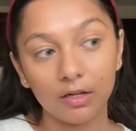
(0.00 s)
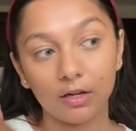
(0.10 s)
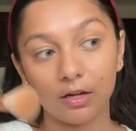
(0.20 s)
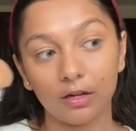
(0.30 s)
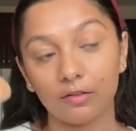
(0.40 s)

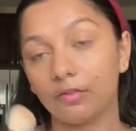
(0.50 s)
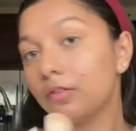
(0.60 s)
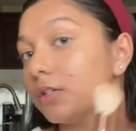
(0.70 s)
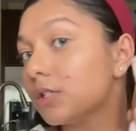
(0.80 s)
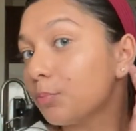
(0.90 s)
of
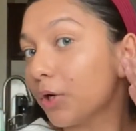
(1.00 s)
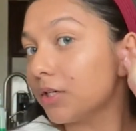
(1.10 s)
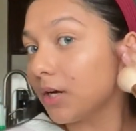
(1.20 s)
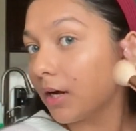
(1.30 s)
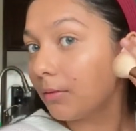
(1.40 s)

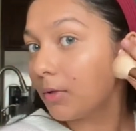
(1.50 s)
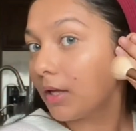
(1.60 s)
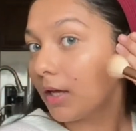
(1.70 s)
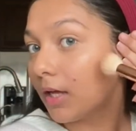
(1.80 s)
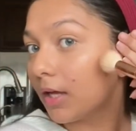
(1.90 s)
springtime,
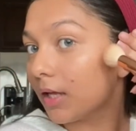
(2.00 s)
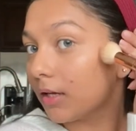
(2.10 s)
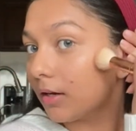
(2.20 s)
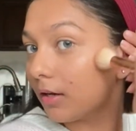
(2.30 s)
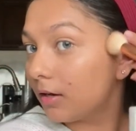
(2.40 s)

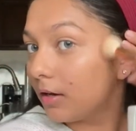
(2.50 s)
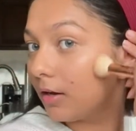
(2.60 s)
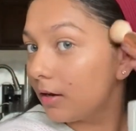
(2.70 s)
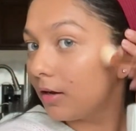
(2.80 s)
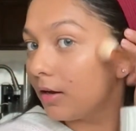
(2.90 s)
and
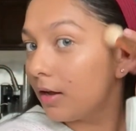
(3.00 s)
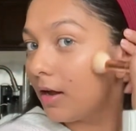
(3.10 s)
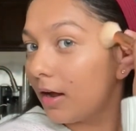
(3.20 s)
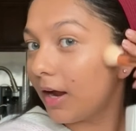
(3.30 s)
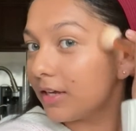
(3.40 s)

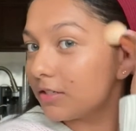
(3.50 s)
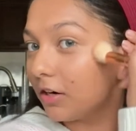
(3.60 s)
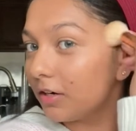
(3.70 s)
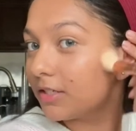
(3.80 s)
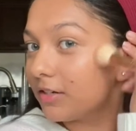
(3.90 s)
I
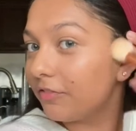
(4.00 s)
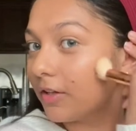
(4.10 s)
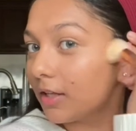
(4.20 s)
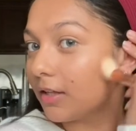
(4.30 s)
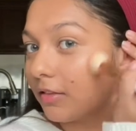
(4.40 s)
started to feel
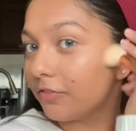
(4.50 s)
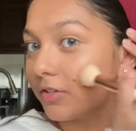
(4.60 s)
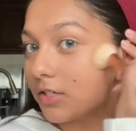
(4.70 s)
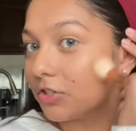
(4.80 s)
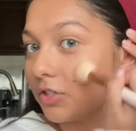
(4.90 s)
like the
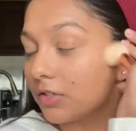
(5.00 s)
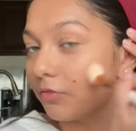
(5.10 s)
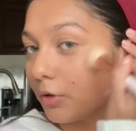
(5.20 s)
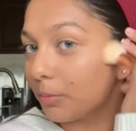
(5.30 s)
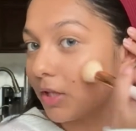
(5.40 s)
Physicians
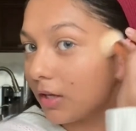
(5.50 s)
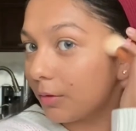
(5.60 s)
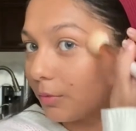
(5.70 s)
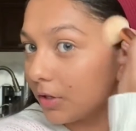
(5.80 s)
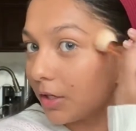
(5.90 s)
Formula
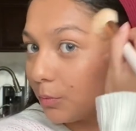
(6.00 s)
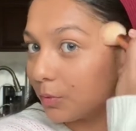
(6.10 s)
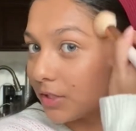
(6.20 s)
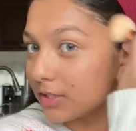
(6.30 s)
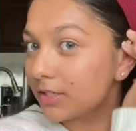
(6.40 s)
one
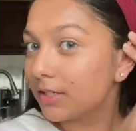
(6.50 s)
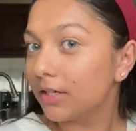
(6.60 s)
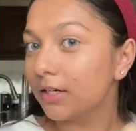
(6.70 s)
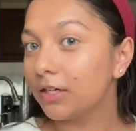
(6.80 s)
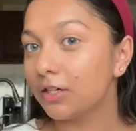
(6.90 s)
was
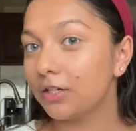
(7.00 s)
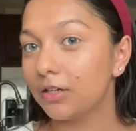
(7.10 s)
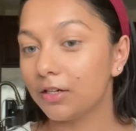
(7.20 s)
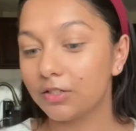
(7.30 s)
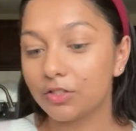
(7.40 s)

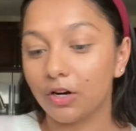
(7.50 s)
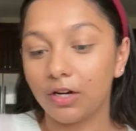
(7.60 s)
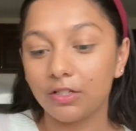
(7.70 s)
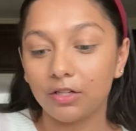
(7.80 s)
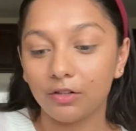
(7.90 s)

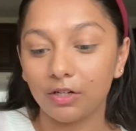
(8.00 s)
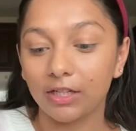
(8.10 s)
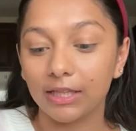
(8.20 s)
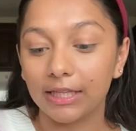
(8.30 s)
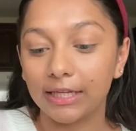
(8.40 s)
starting to look a
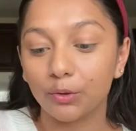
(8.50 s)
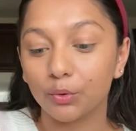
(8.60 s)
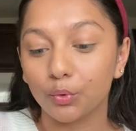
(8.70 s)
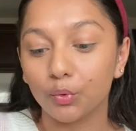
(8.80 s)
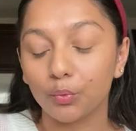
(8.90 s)
little
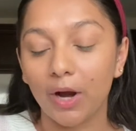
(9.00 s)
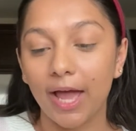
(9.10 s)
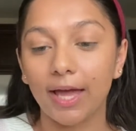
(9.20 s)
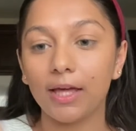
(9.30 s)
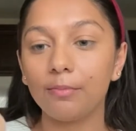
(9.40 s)

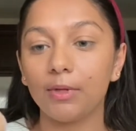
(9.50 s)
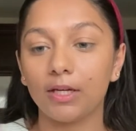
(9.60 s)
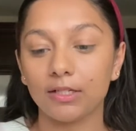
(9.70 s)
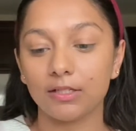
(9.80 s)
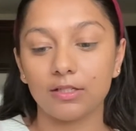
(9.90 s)
gray
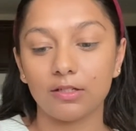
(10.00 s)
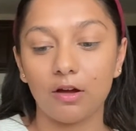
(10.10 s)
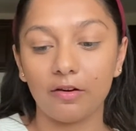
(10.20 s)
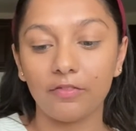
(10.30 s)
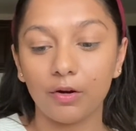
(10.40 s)
because it's
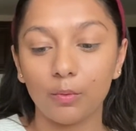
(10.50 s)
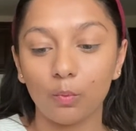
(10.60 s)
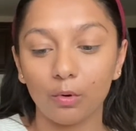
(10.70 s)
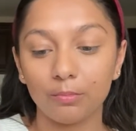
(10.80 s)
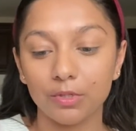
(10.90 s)
not a very
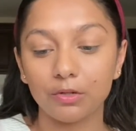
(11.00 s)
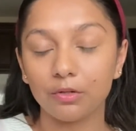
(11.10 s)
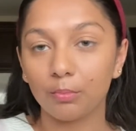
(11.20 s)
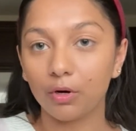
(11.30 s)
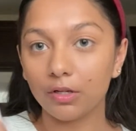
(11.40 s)
warm toned
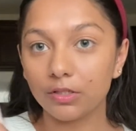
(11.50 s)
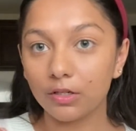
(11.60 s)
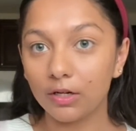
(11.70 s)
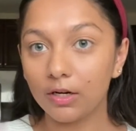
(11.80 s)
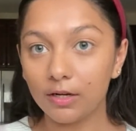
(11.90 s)
bronzer.